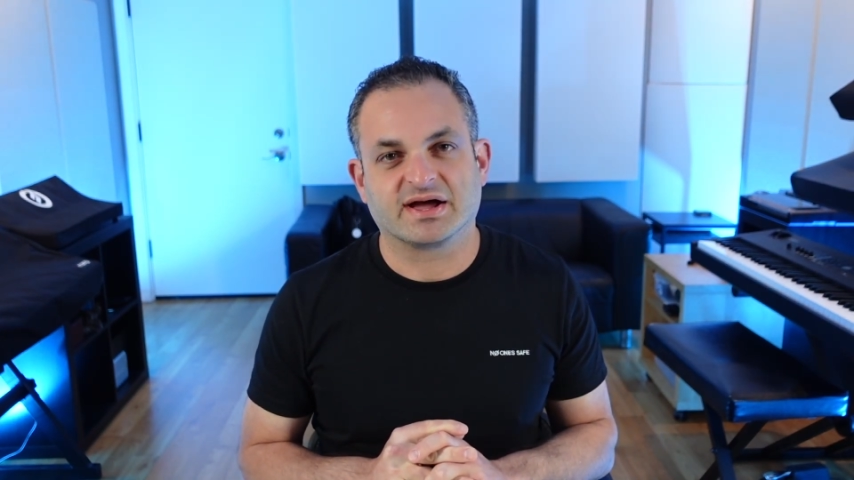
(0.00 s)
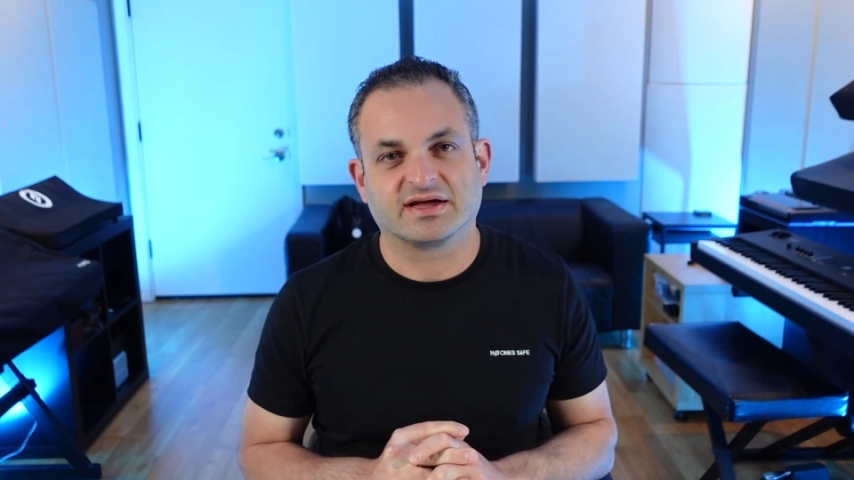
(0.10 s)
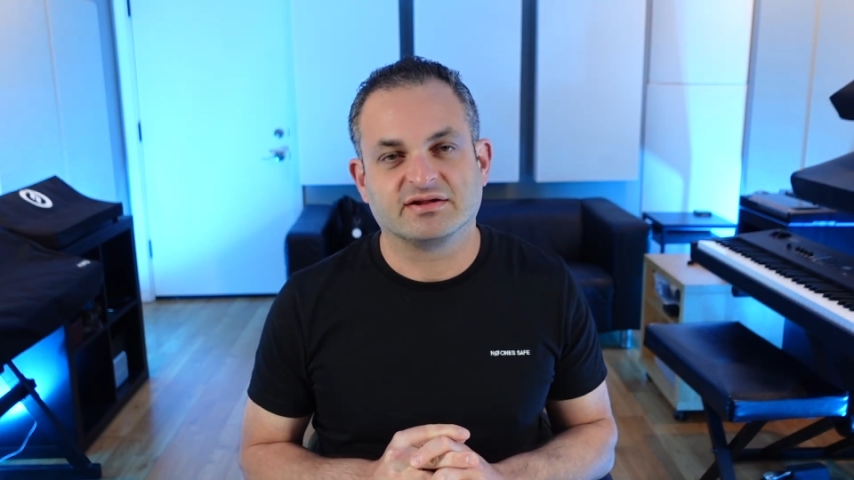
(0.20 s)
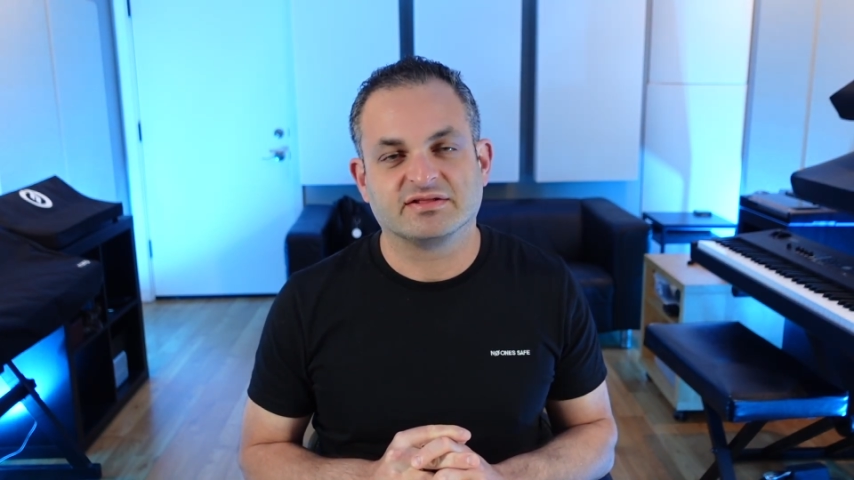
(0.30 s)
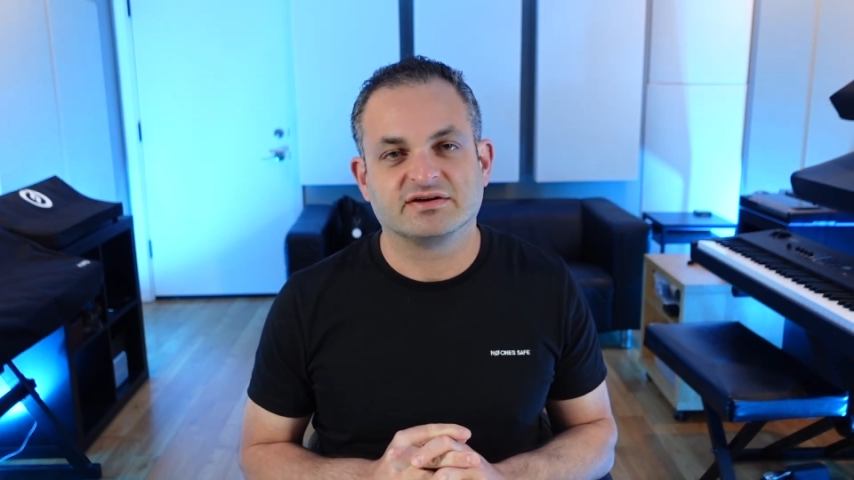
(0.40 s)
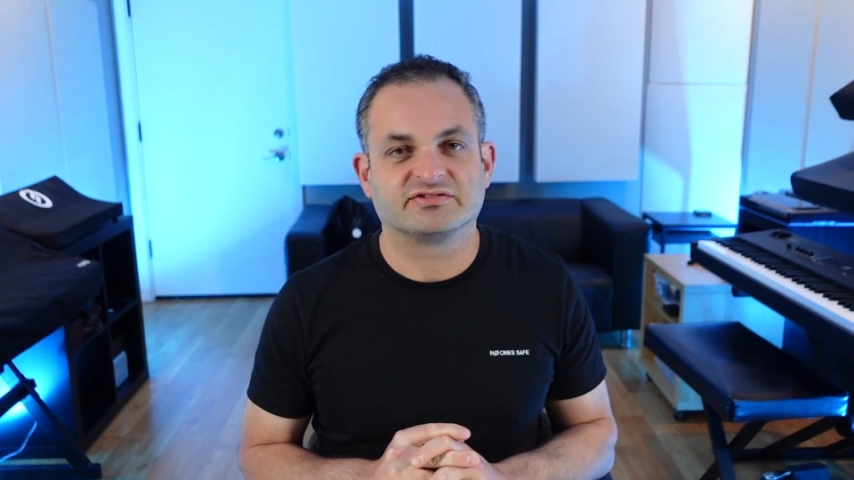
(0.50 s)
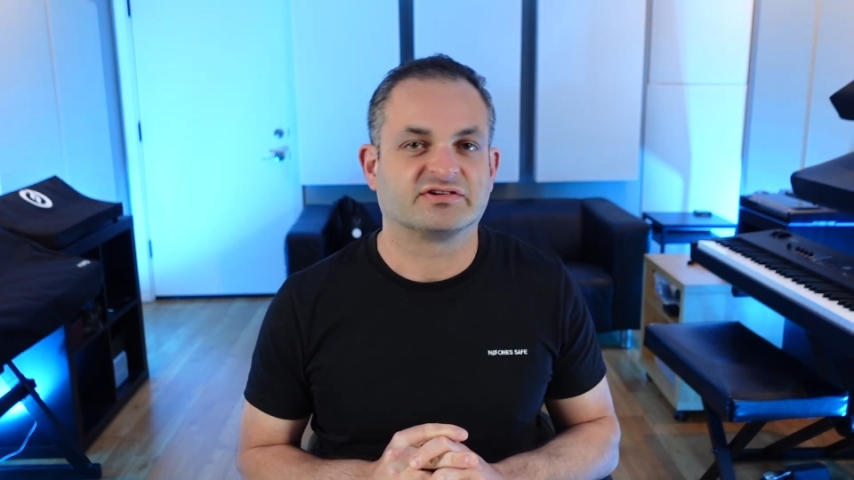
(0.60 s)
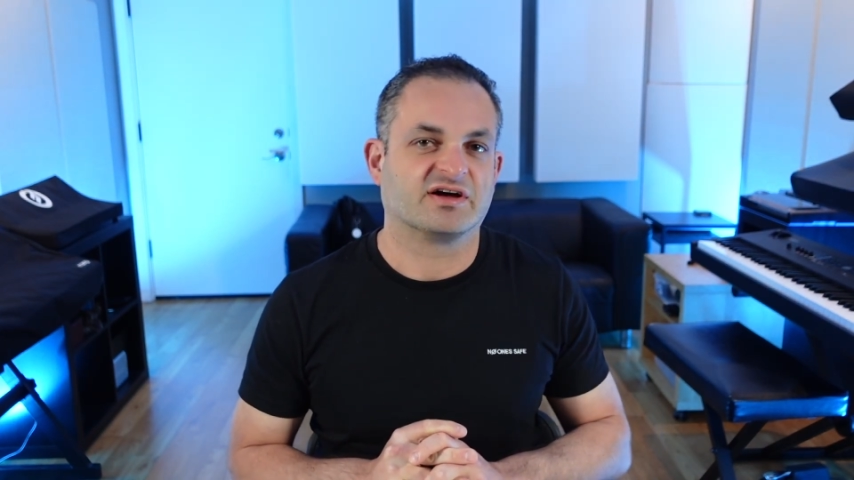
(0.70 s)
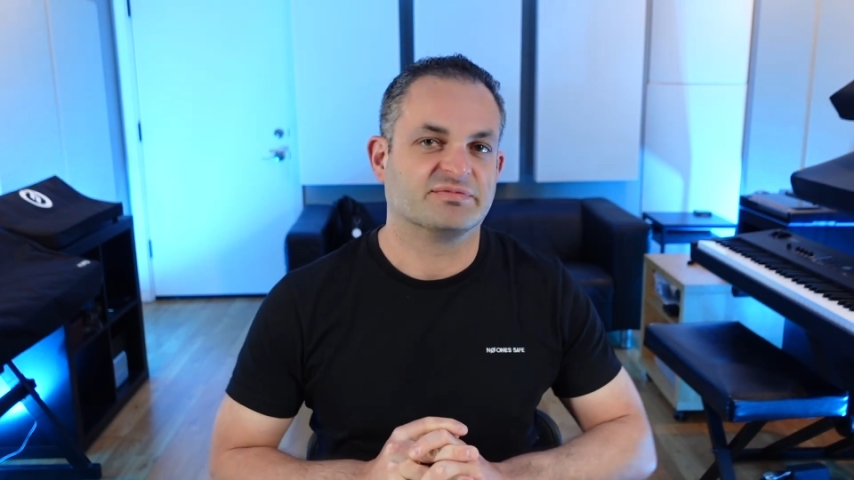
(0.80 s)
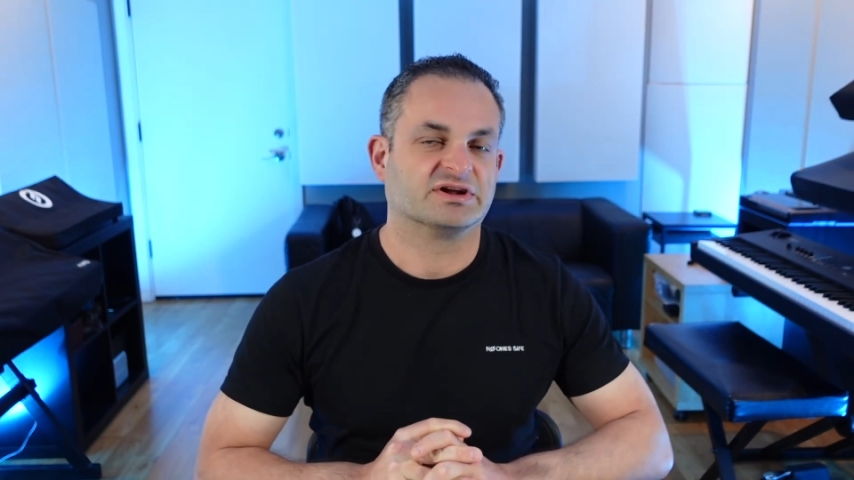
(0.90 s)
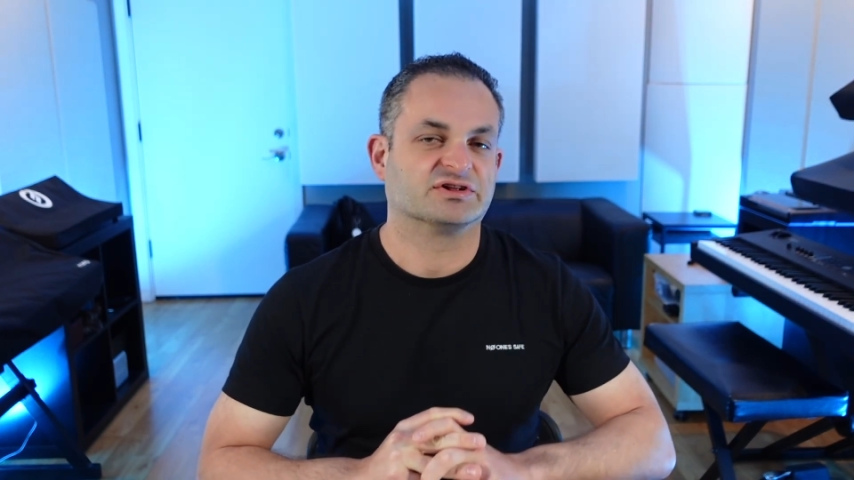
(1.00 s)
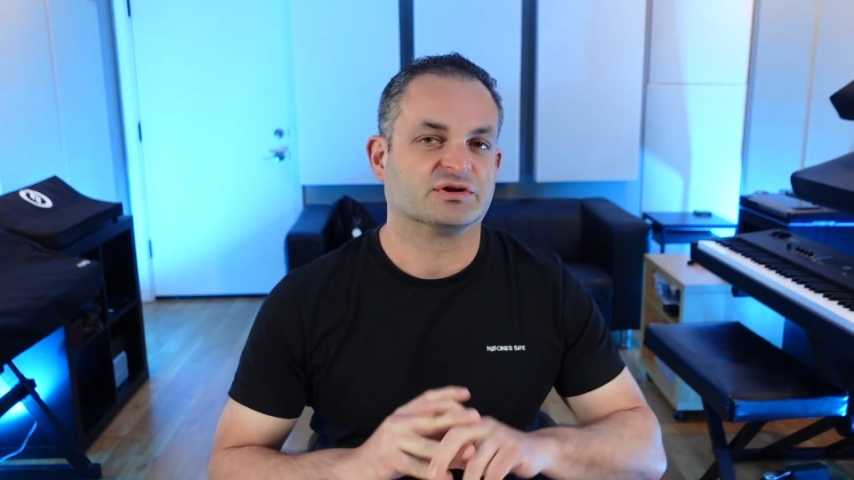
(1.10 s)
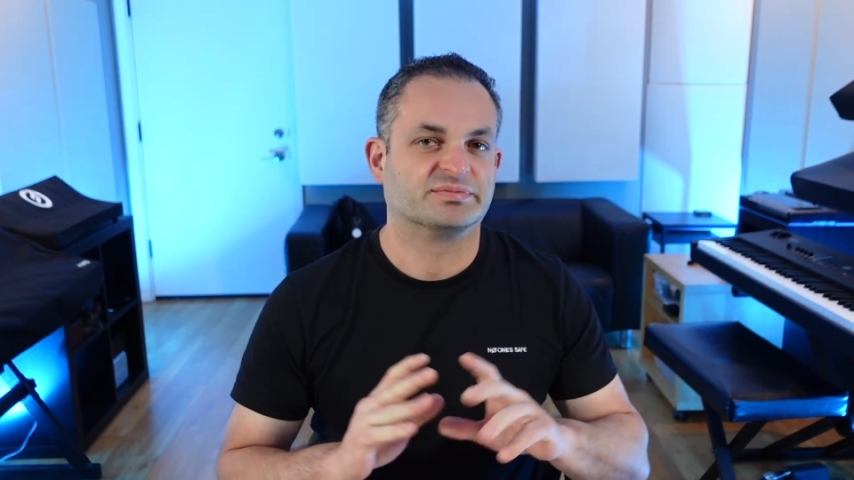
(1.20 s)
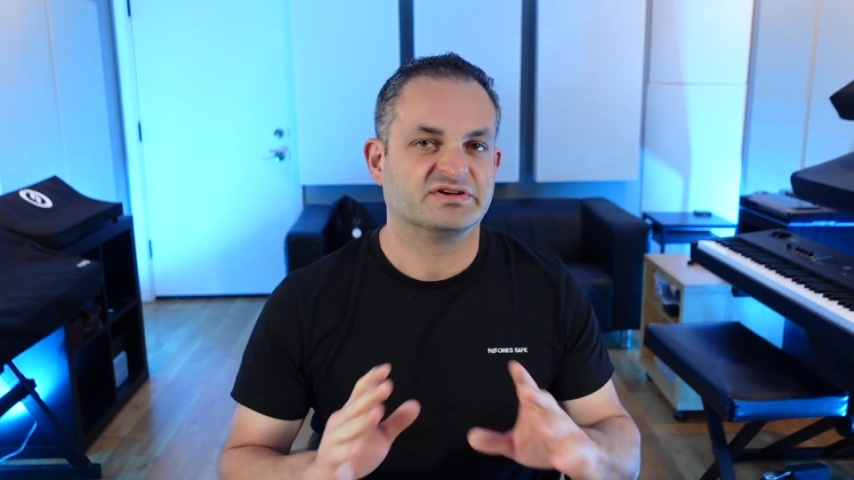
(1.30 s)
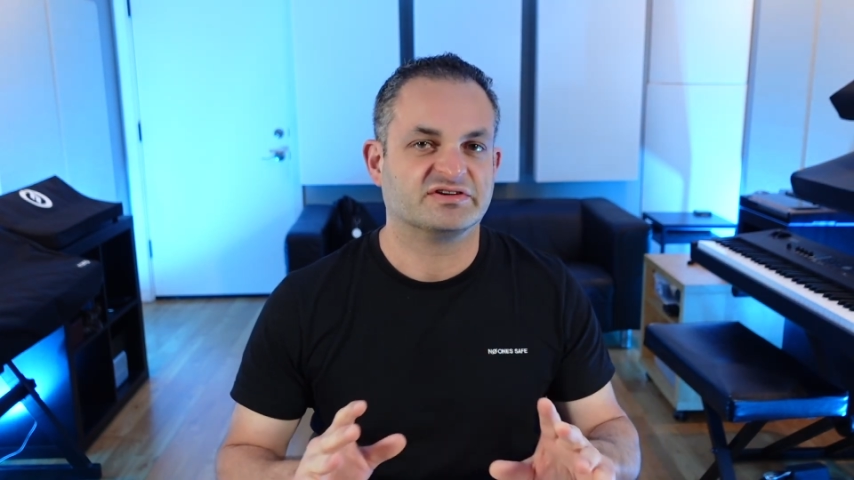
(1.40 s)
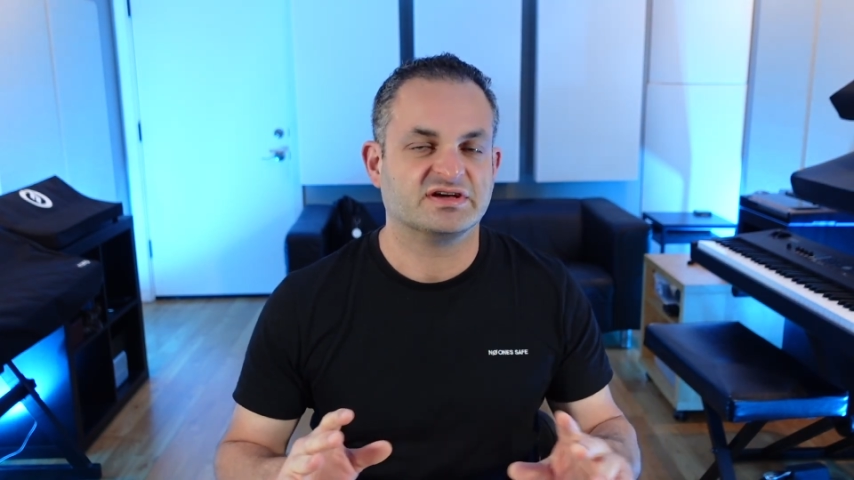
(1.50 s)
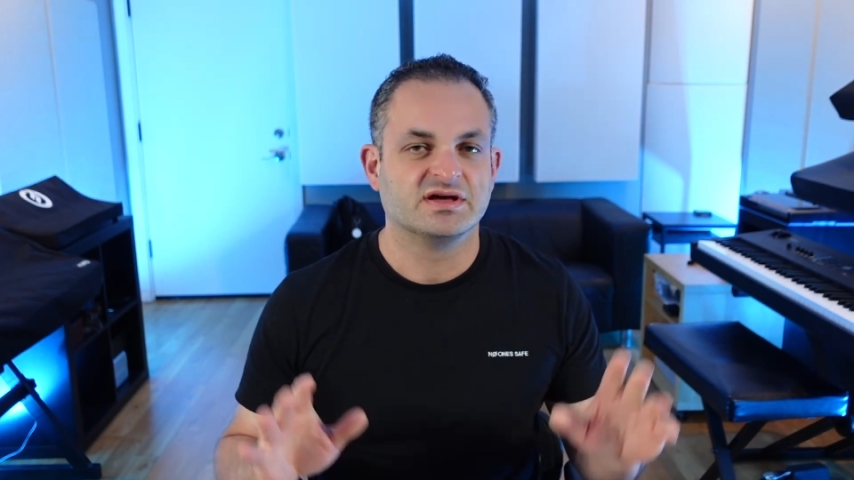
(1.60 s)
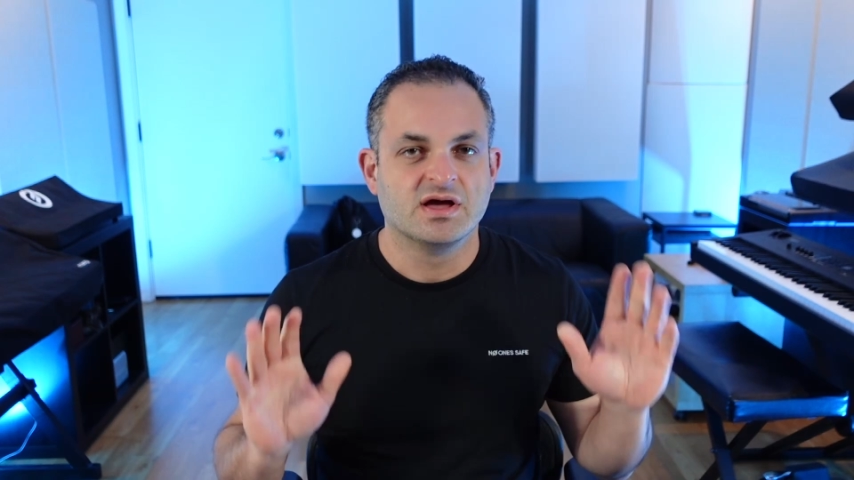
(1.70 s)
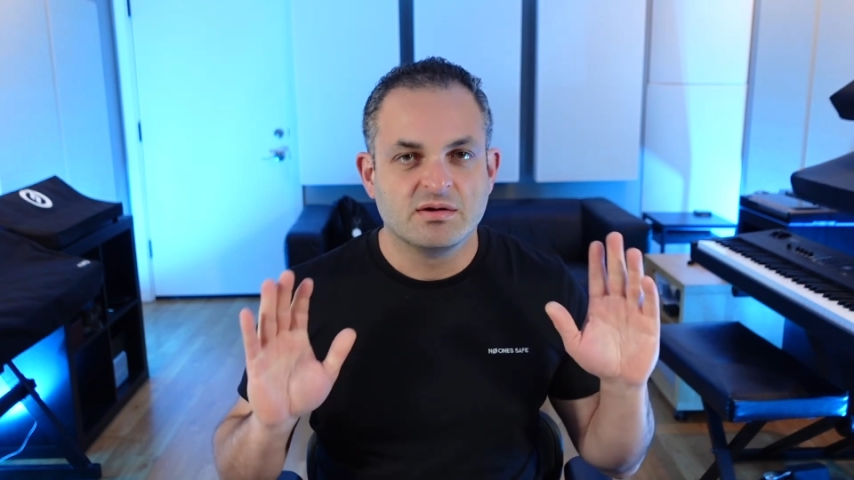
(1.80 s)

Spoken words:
into this. I've been a little busy.